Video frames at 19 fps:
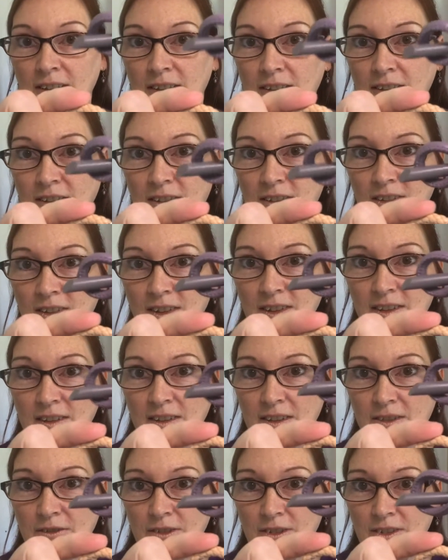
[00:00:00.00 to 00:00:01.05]
You can see the
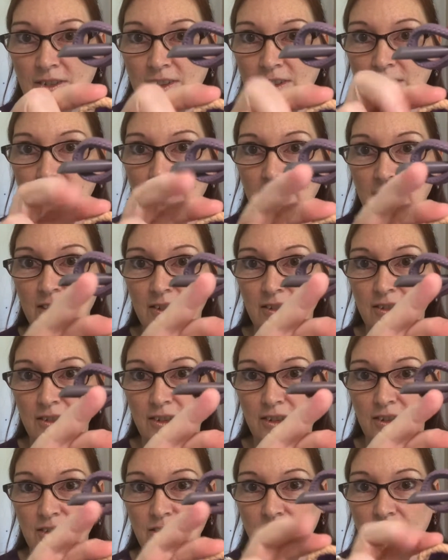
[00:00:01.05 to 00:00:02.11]
difference. The leathers
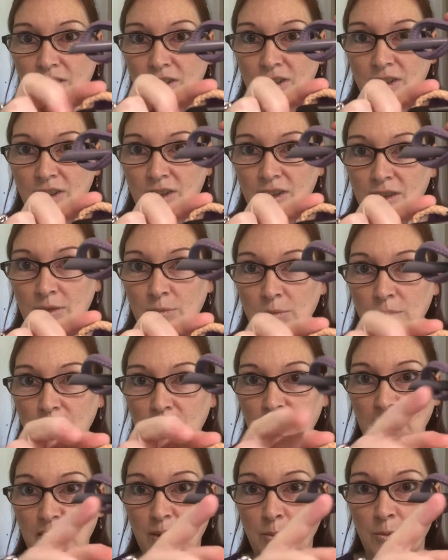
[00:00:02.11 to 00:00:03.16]
are just pretty
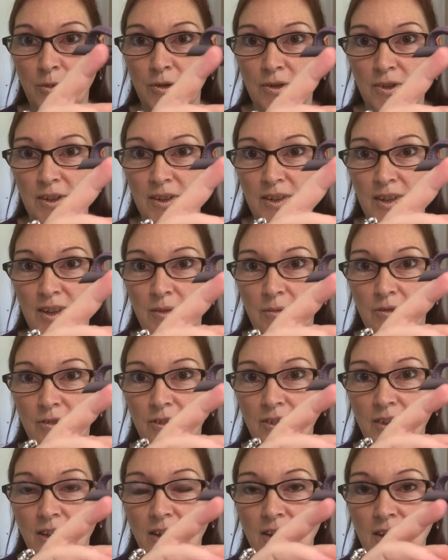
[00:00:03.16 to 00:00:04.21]
smooth except for
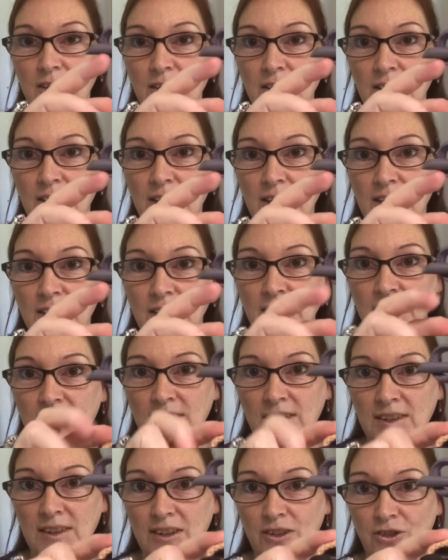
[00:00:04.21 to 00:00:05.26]
that
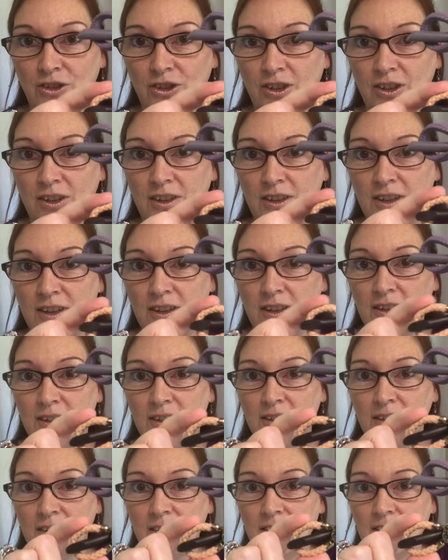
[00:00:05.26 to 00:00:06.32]
stitching
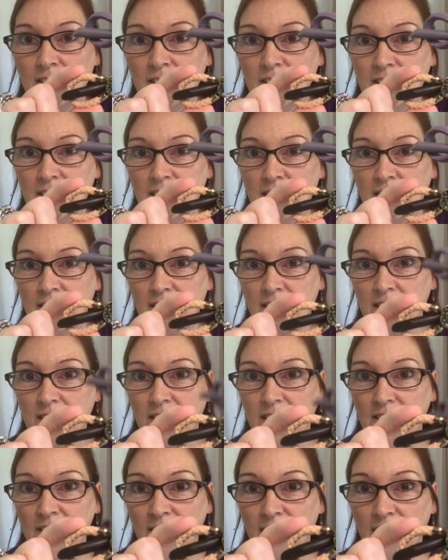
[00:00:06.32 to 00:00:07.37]
there. And
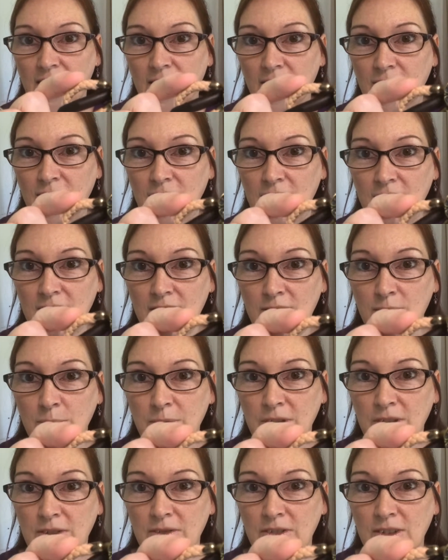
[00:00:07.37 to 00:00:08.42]
these have a little
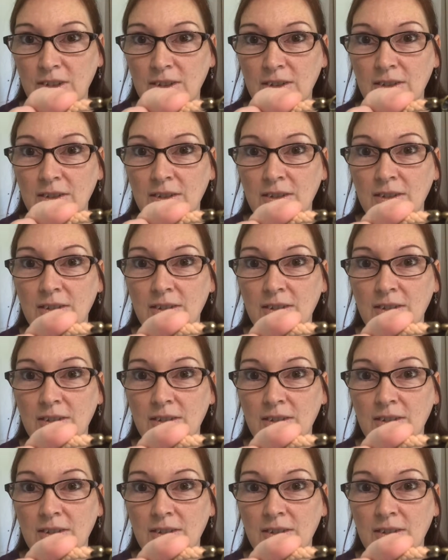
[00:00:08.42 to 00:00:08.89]
bit of a,